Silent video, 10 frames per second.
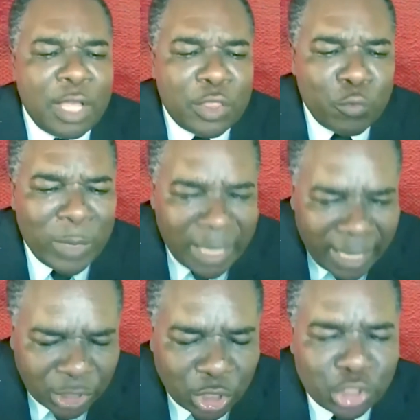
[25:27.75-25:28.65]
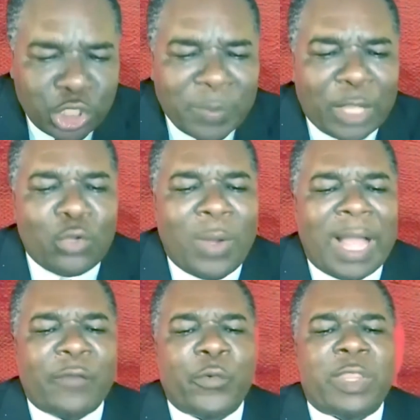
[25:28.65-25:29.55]
the relationship that you
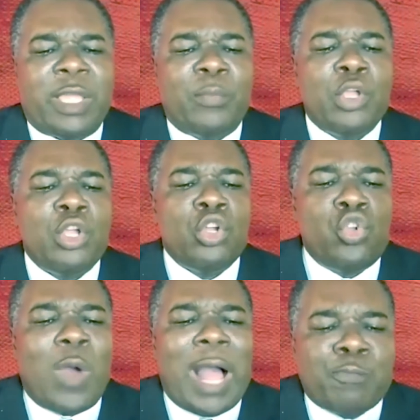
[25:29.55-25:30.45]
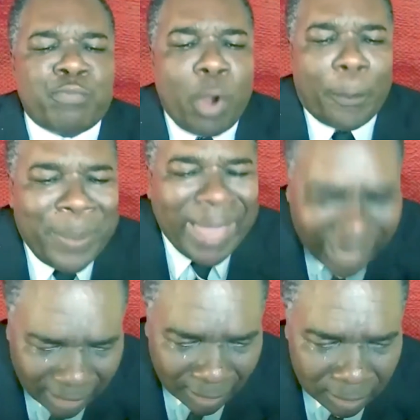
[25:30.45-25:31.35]
have with him, you are
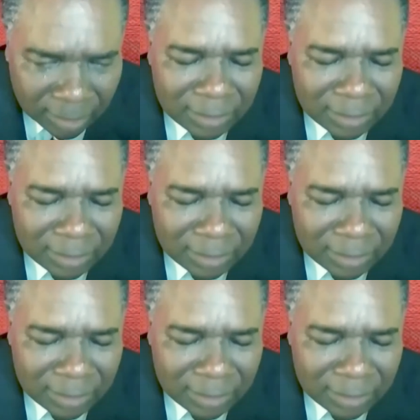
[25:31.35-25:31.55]
propelled.